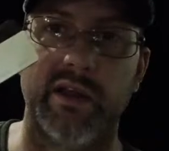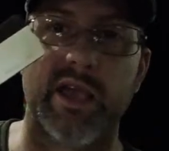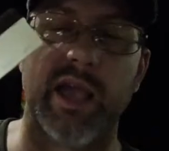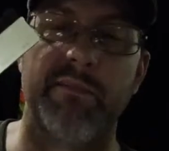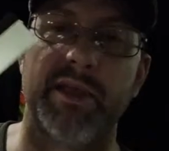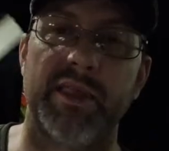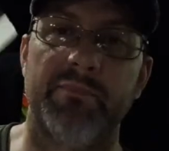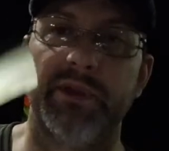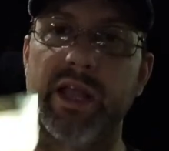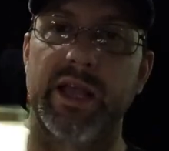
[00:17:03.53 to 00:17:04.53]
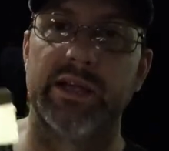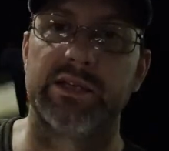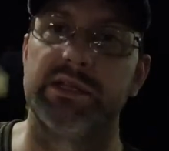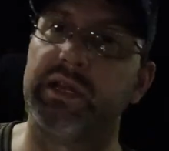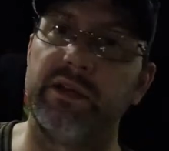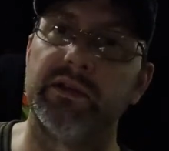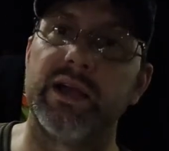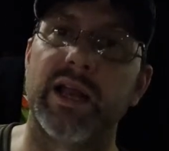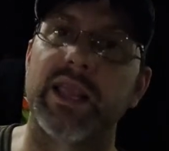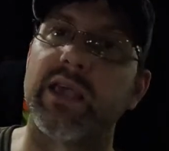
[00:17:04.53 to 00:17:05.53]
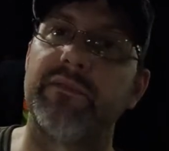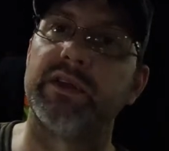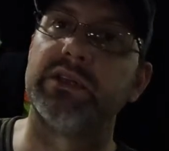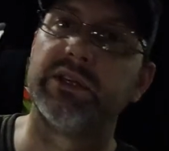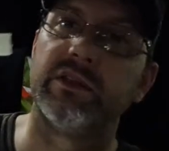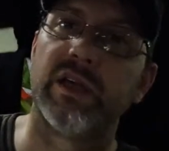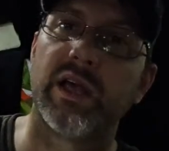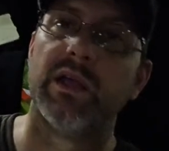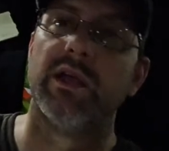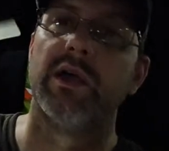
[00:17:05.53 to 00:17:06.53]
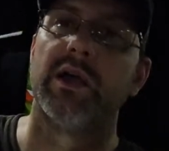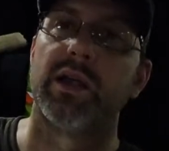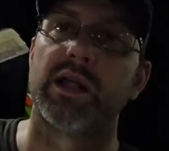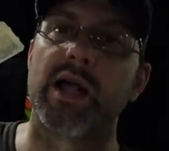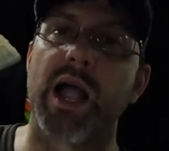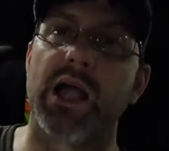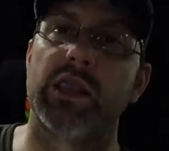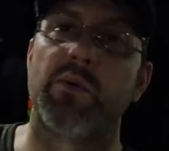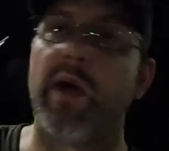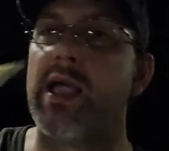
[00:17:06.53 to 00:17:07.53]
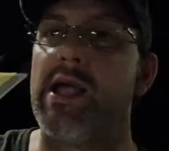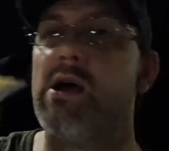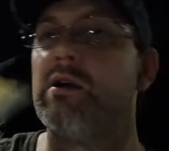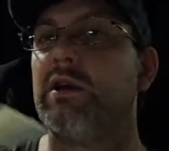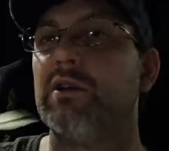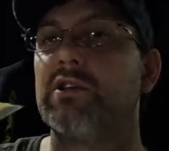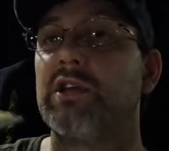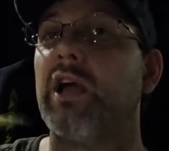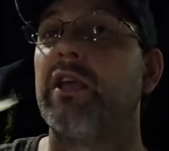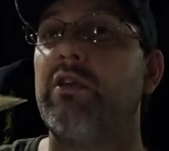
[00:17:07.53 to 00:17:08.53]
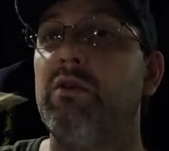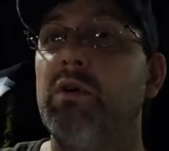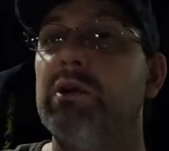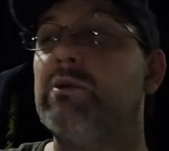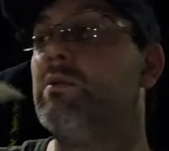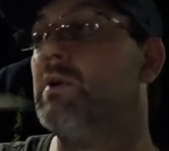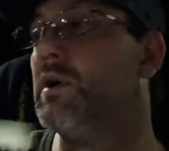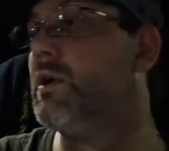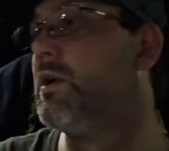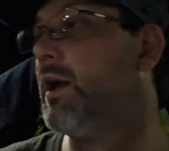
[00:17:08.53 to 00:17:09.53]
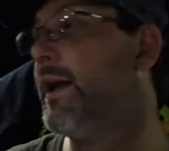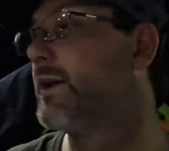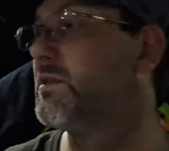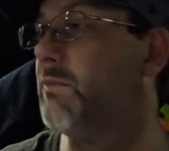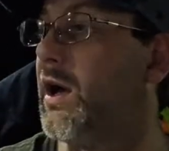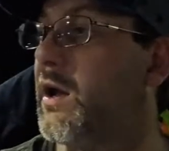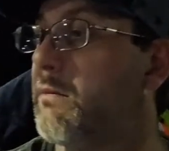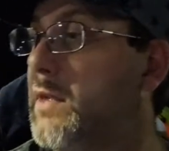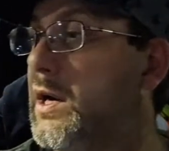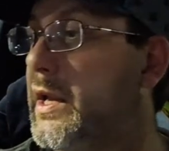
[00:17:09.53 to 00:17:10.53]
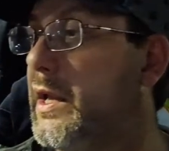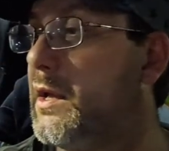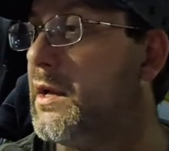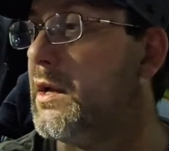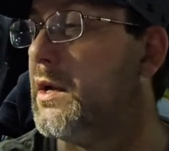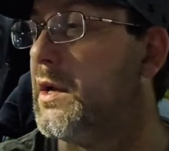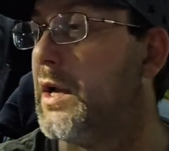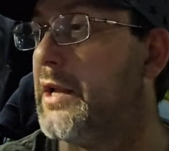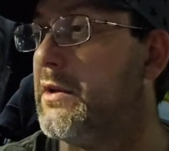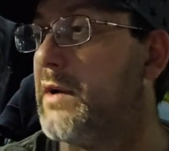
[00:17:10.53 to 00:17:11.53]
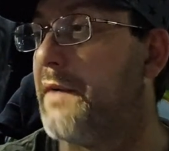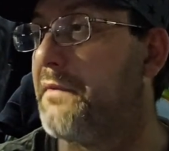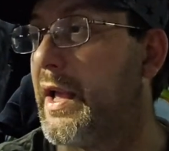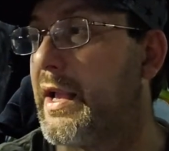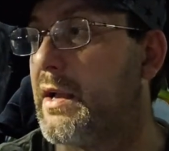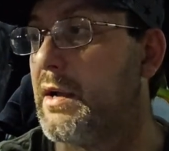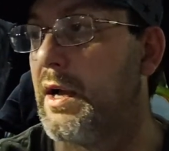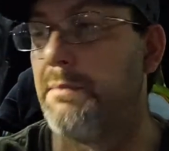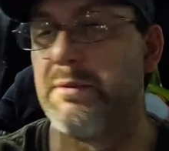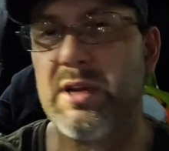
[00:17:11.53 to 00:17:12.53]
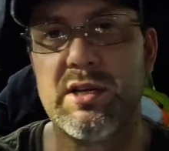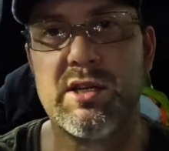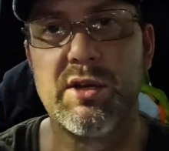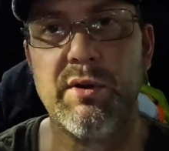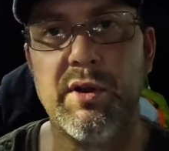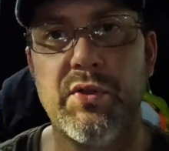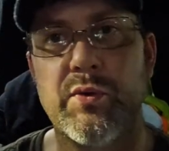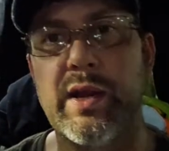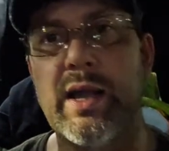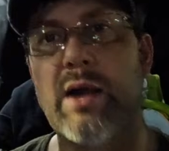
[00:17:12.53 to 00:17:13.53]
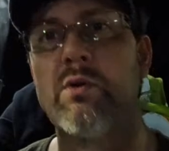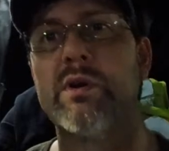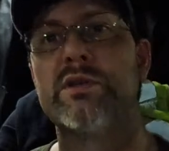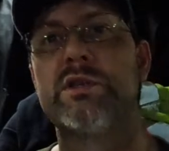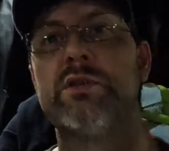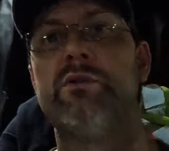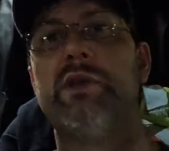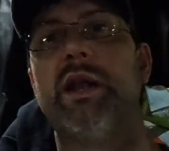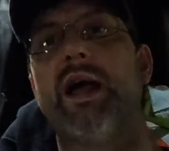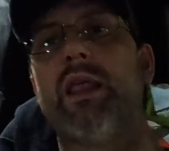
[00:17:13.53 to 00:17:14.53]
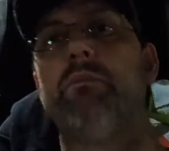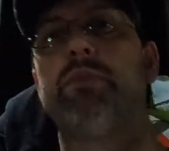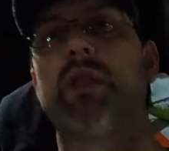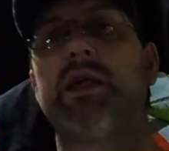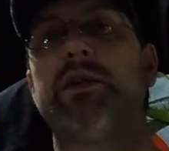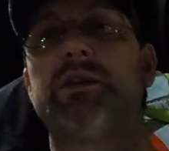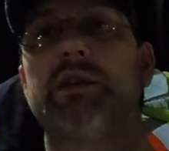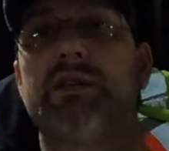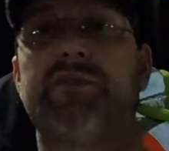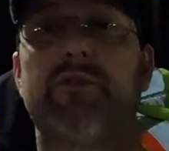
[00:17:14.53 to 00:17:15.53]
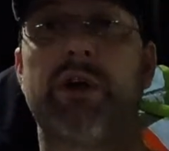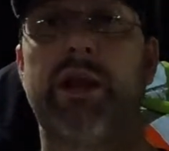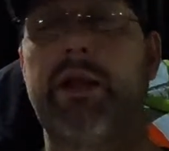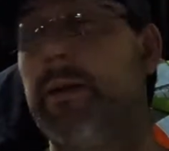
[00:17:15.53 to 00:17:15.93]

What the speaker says: came in the place, and then you got to give it to the guy on the way out, and he'll tell you you owe X amount of money, and you have like up to 2 or 3 hours to get out of the place, and it's free.